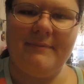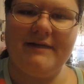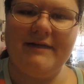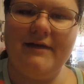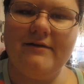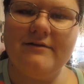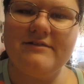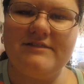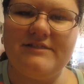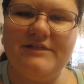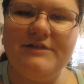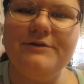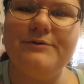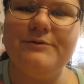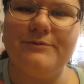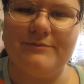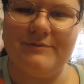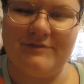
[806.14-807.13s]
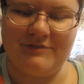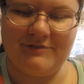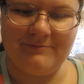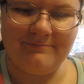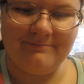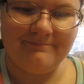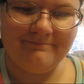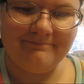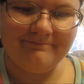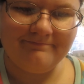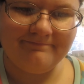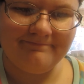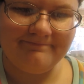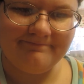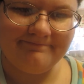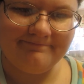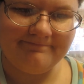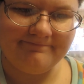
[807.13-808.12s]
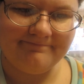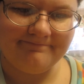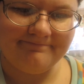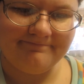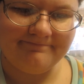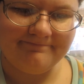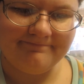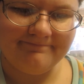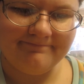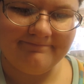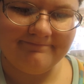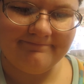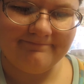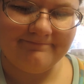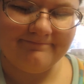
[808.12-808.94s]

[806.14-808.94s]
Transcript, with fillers: my dog's huge. I mean,